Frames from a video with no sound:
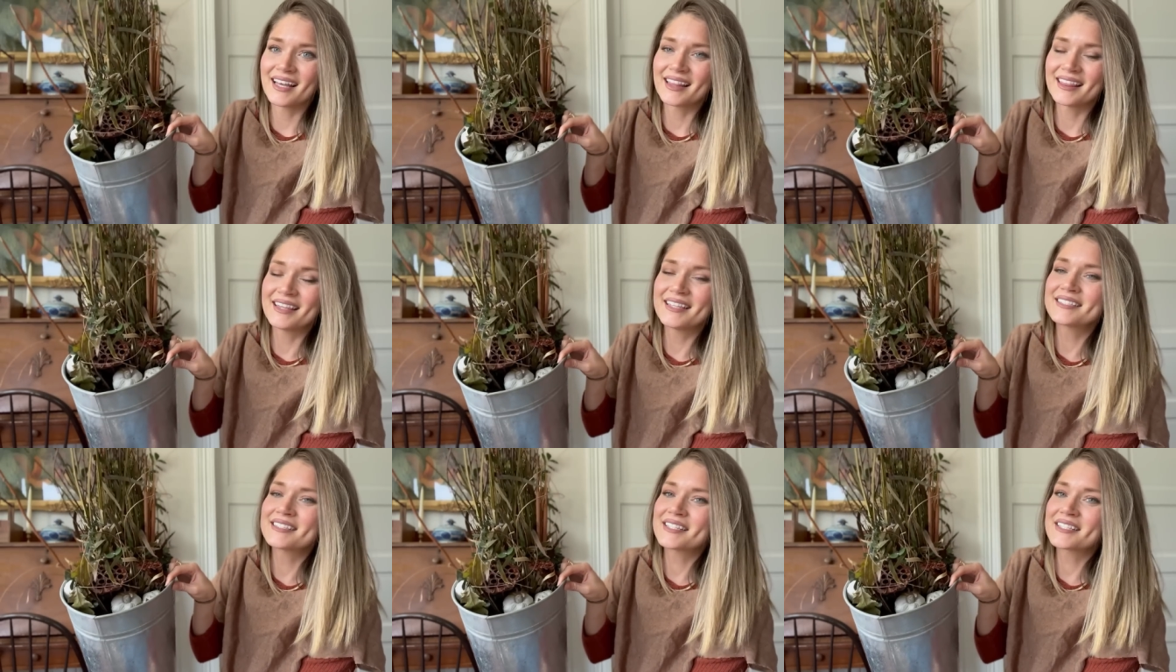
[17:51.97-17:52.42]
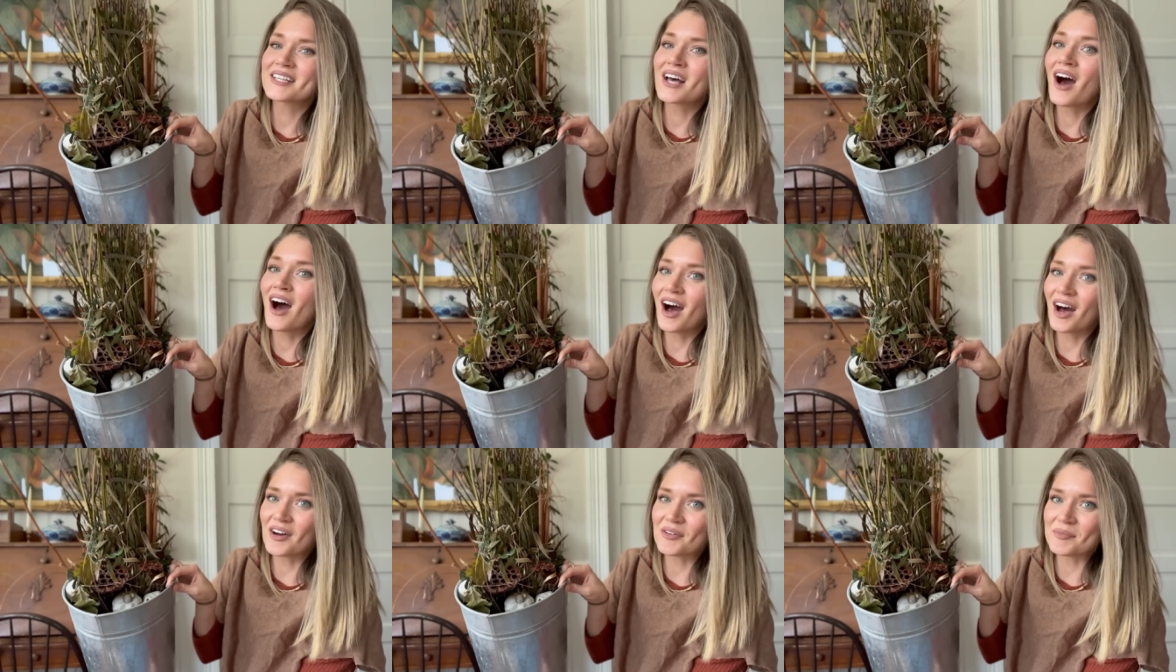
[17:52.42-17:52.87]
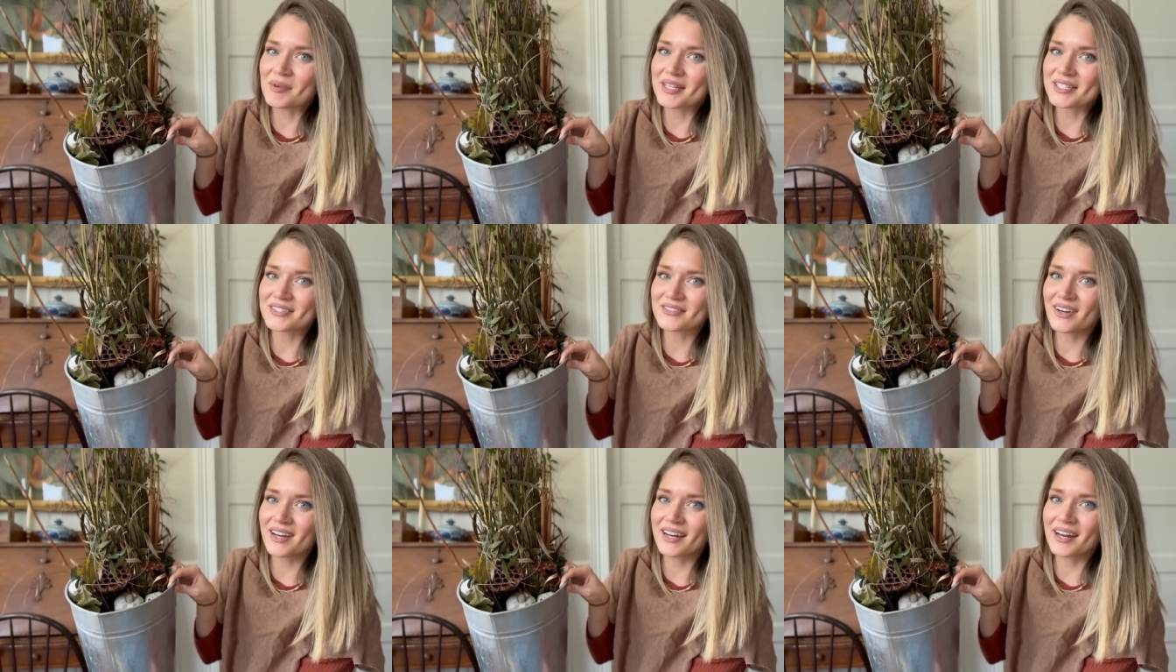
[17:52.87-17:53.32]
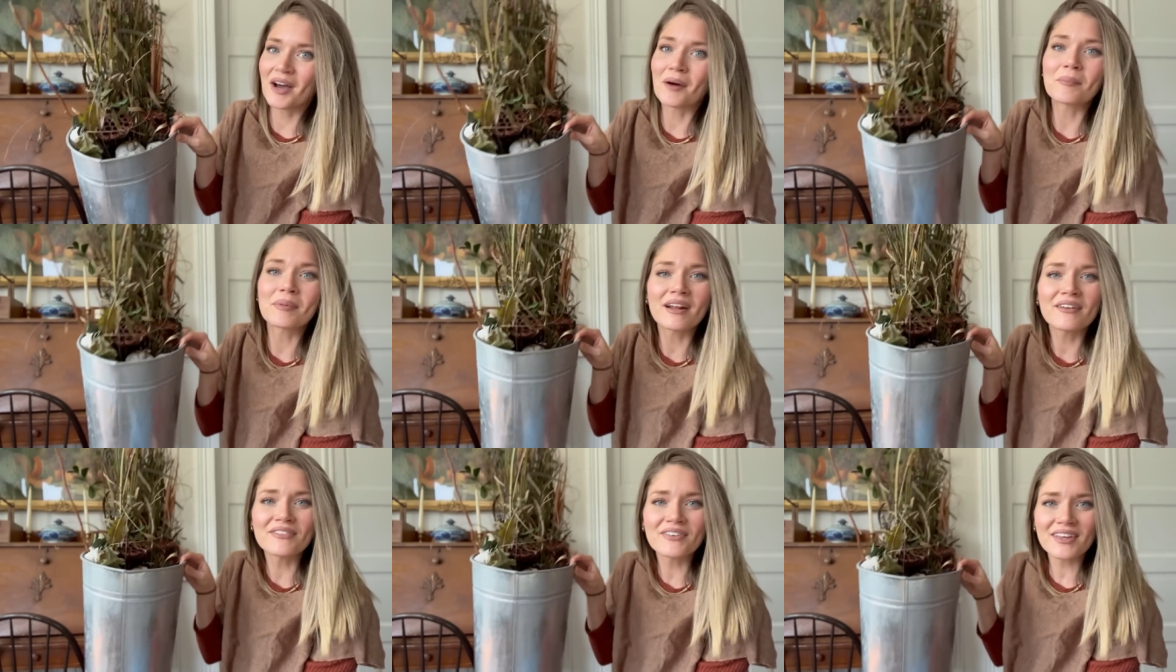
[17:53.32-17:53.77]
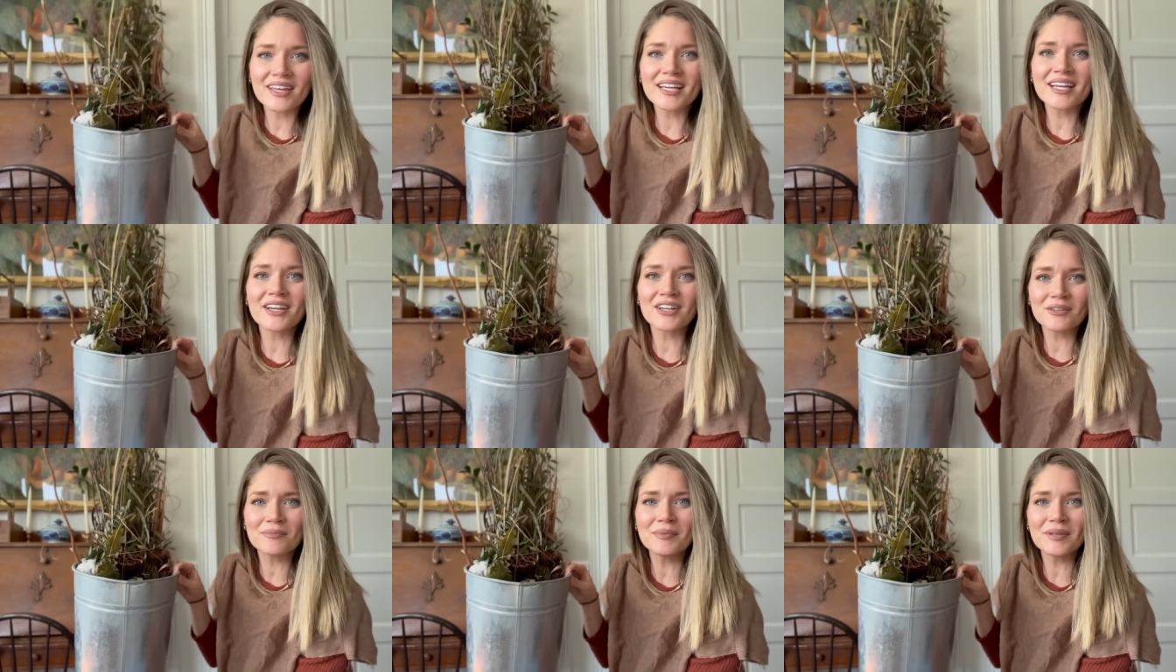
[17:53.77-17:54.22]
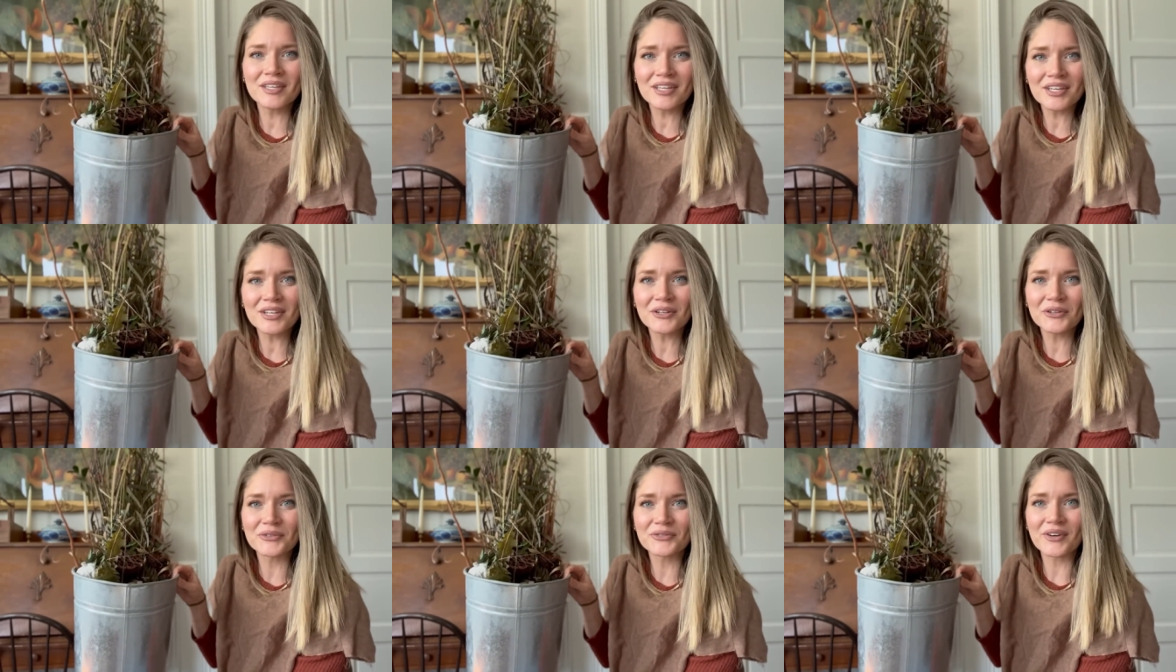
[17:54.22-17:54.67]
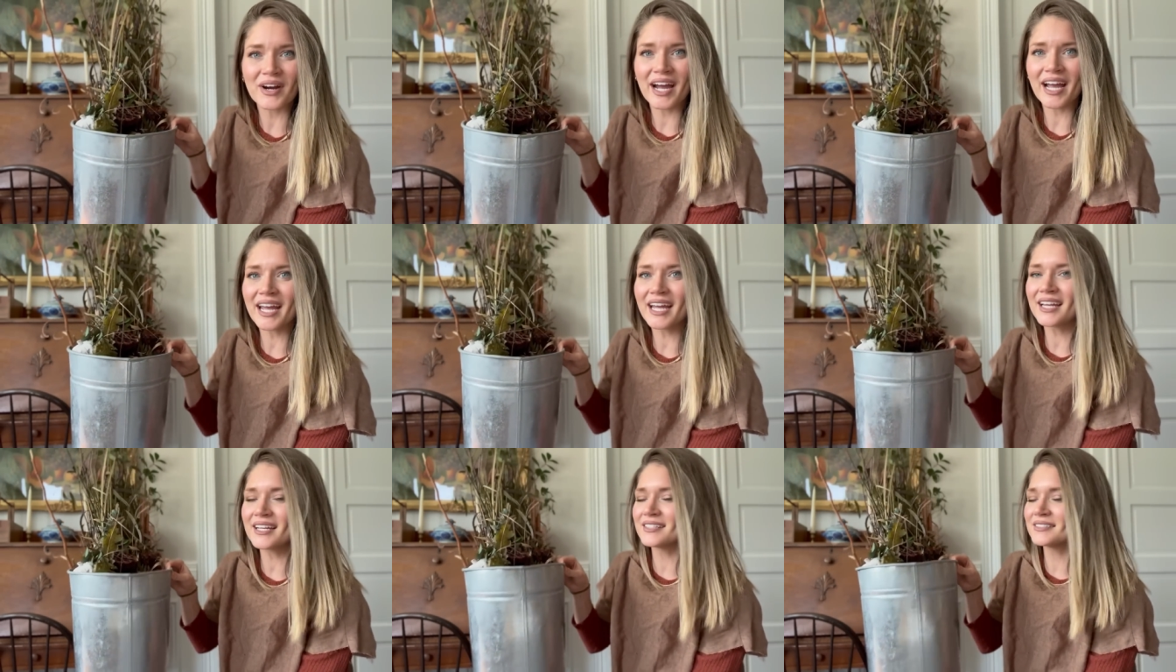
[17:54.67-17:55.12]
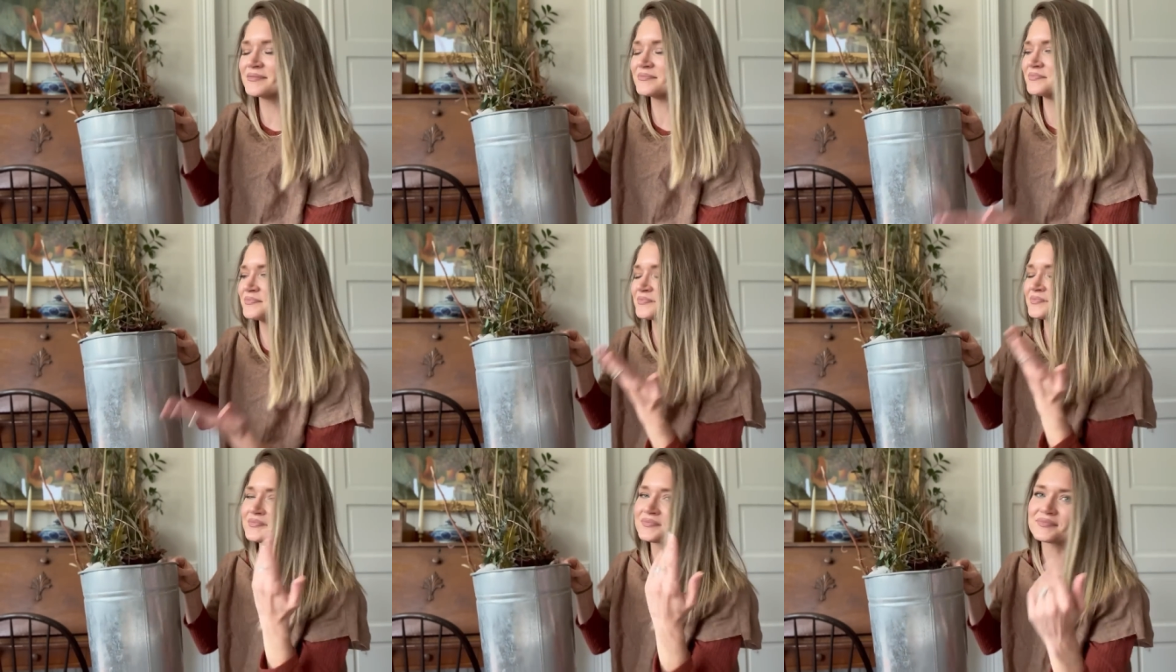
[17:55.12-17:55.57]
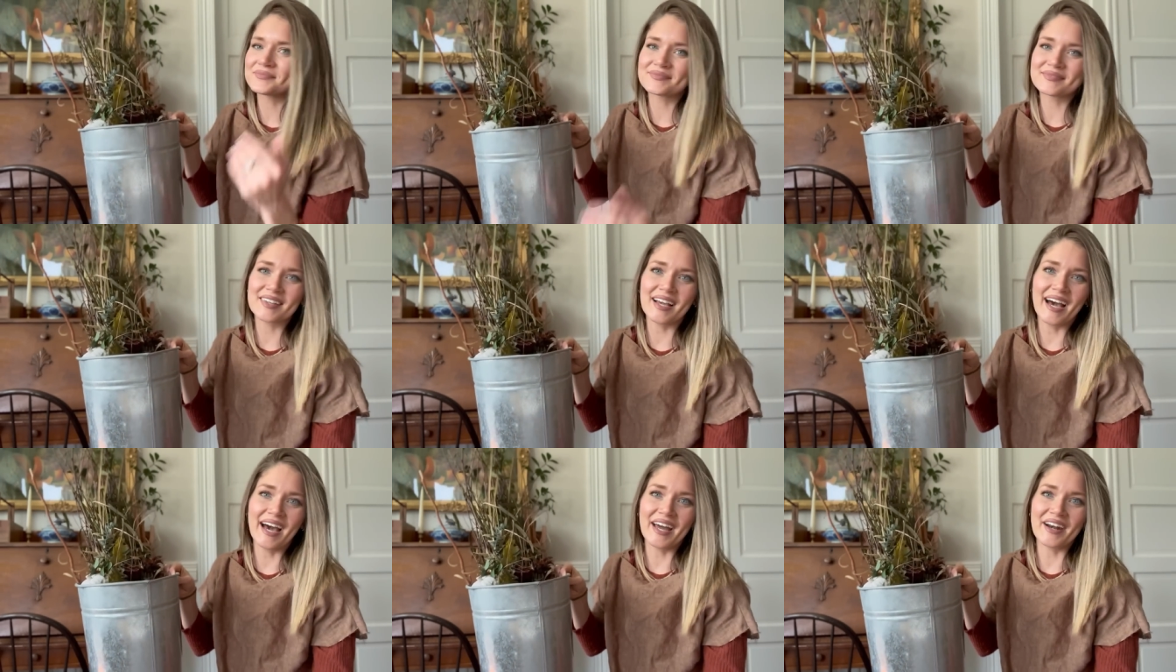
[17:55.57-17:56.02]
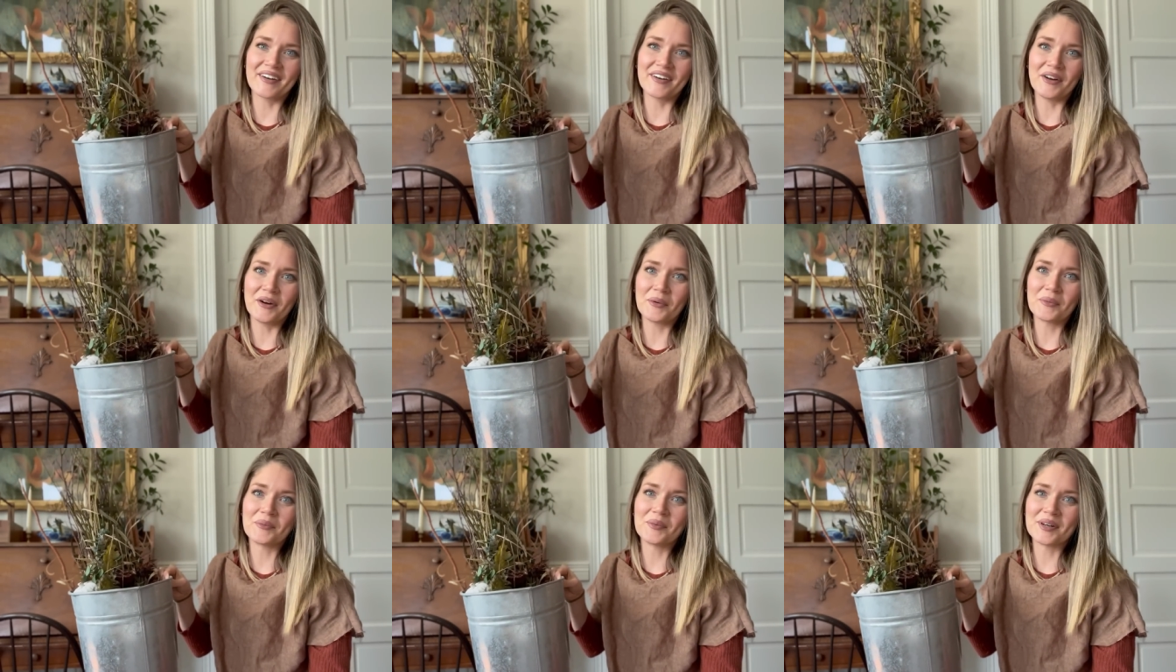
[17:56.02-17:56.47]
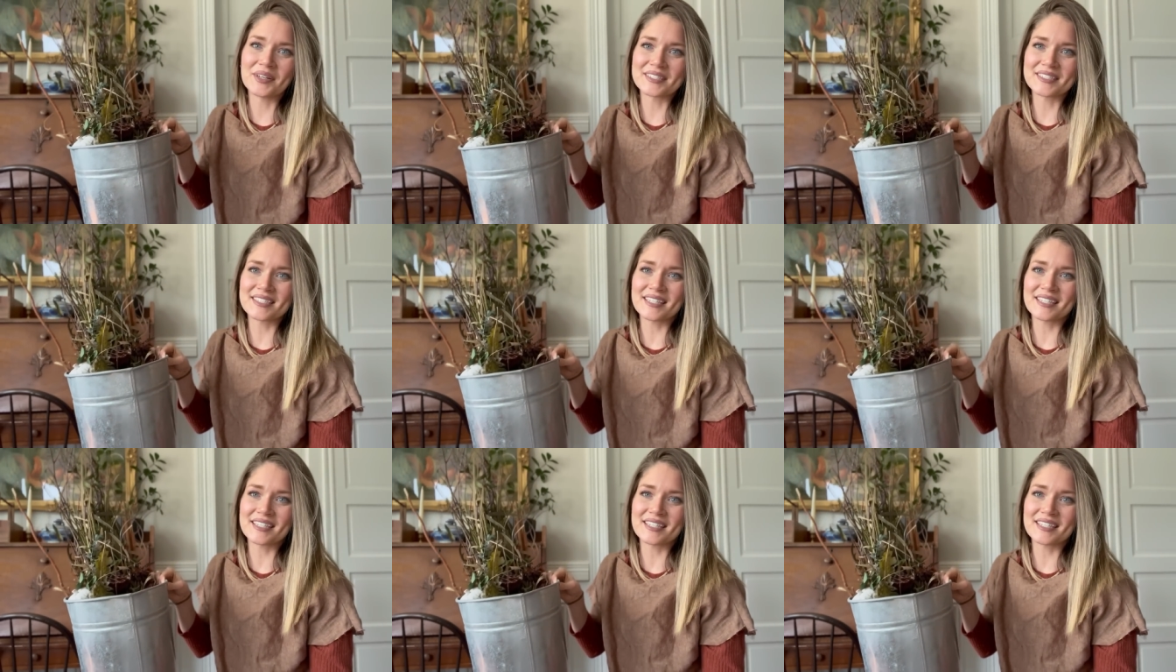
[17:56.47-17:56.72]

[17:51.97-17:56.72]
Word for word: this is a hot mess right now, but I feel like it could be cute, right? I don't know, we'll